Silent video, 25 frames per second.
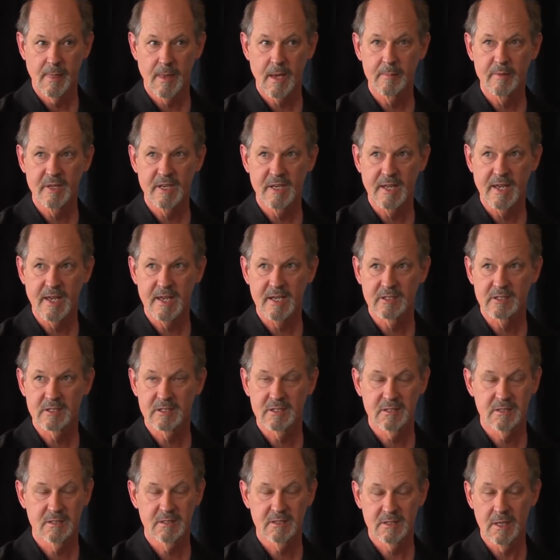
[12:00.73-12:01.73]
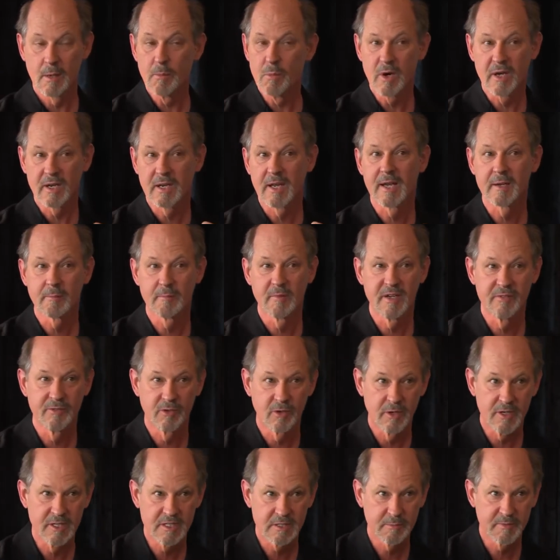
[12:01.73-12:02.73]
I mean, it has somewhat like my
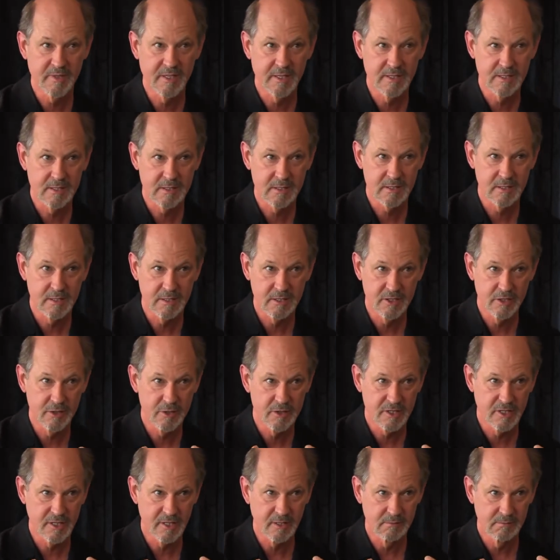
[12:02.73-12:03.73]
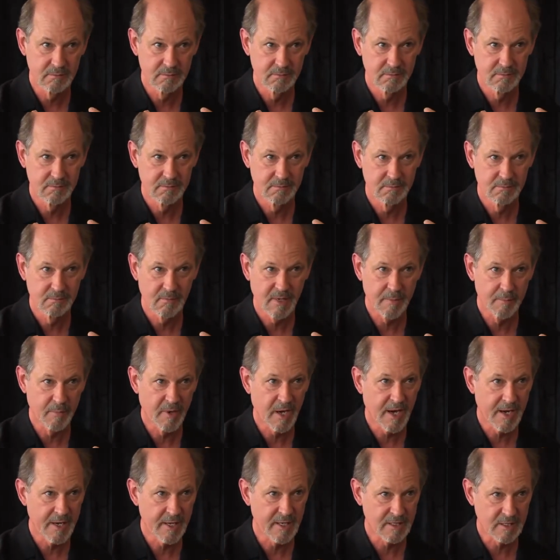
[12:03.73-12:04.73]
voice because it's using my
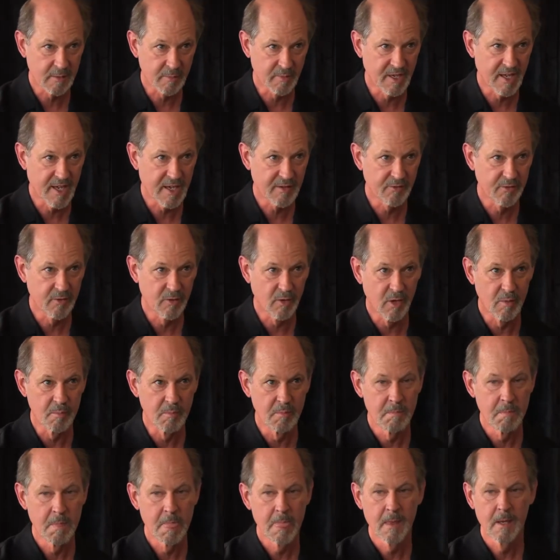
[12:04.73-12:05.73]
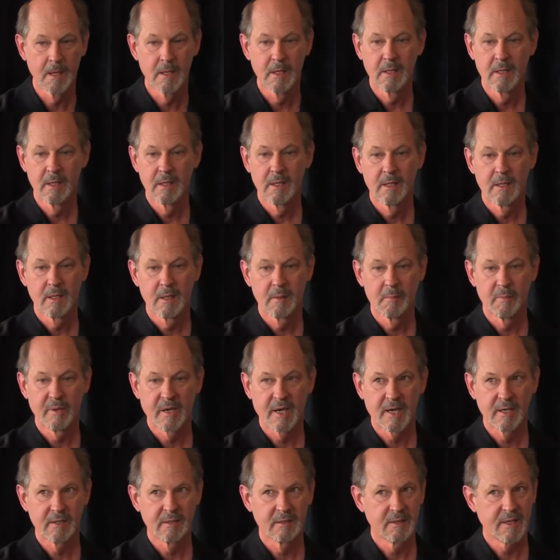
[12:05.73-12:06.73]
body as a platform.
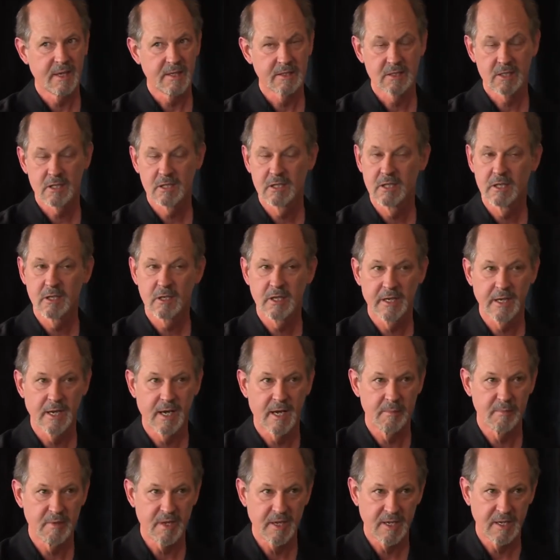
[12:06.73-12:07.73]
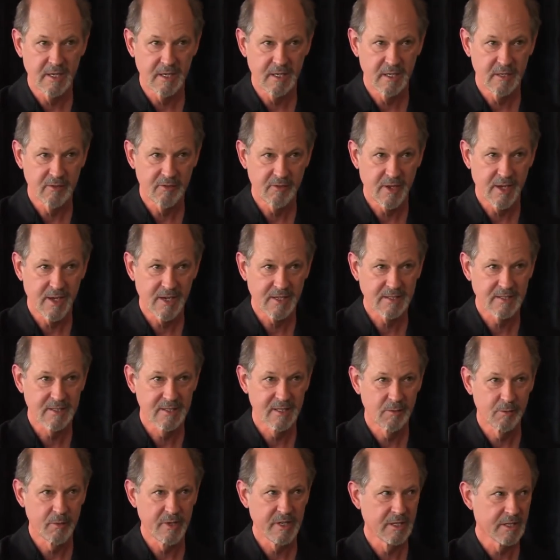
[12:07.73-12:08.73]
But that's clearly not me. In
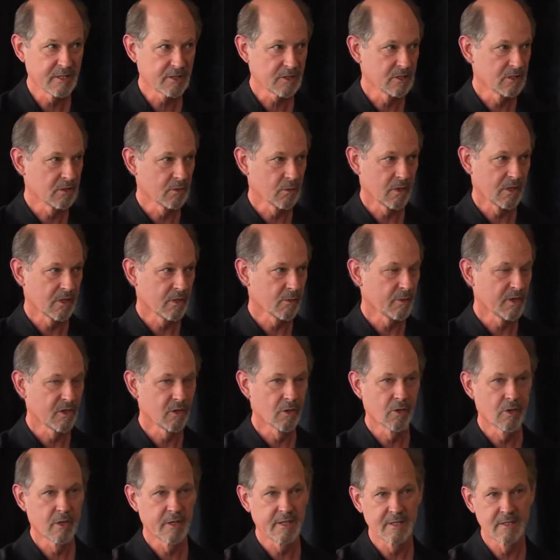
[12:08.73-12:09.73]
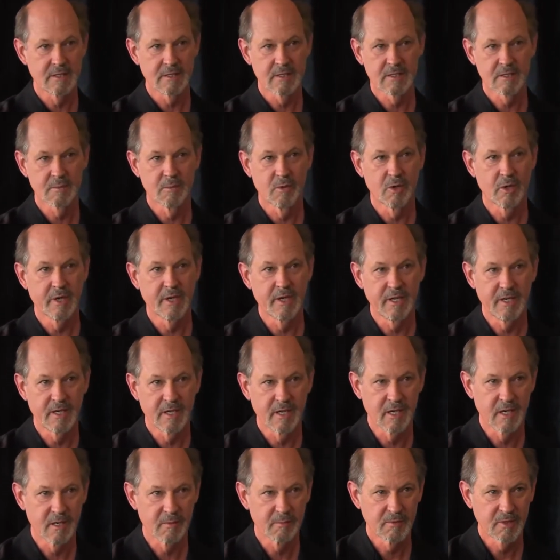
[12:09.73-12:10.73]
fact, we listened to one of the recordings this morning
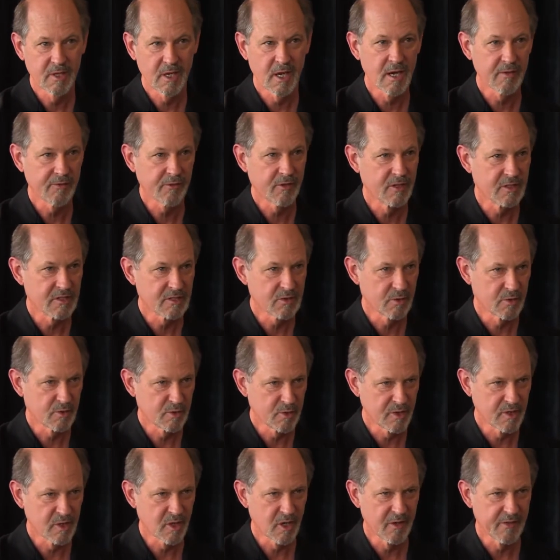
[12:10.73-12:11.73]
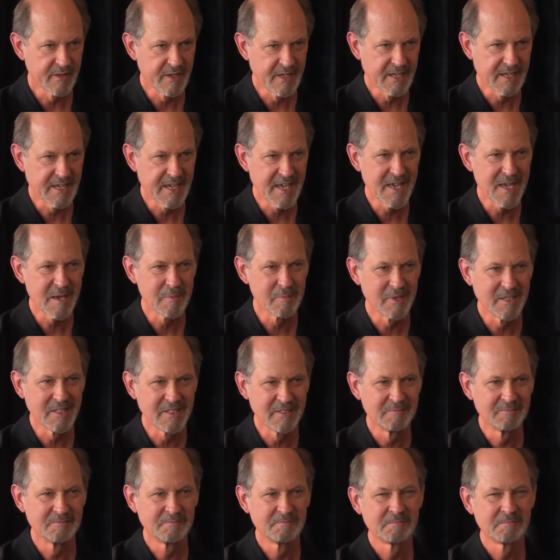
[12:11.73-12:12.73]
in our conference, which we call the encampment.